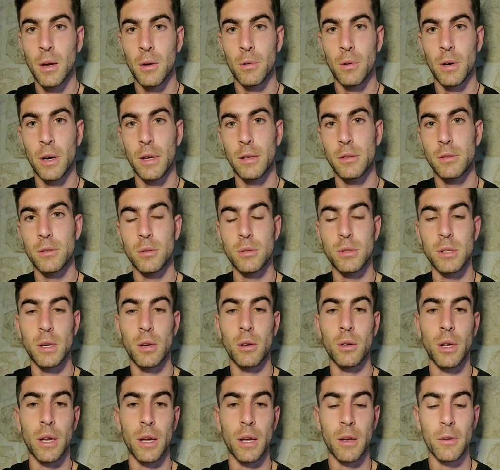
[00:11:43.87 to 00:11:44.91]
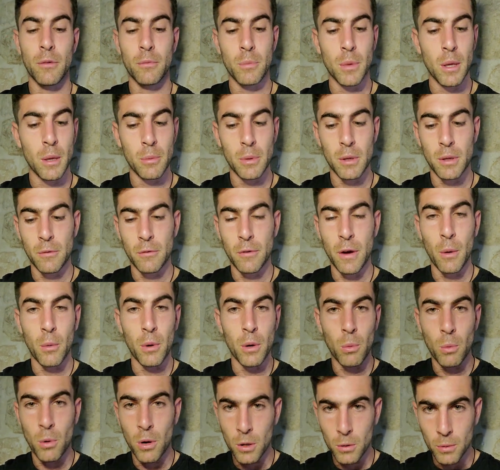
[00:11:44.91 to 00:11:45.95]
Right? So it's like, okay, maybe if I
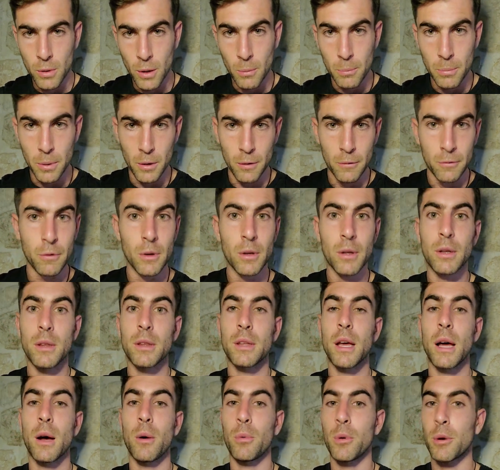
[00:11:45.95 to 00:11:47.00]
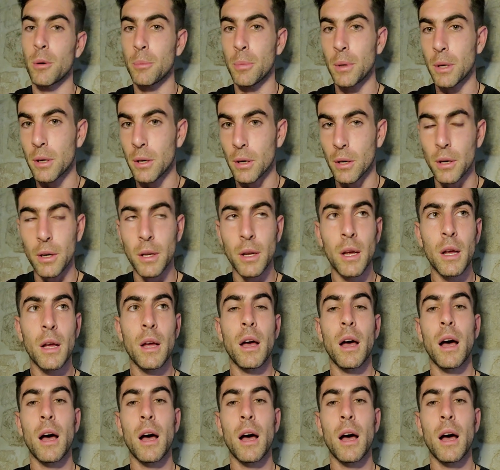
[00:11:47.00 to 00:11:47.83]
want to walk around barefoot, that wouldn't be good.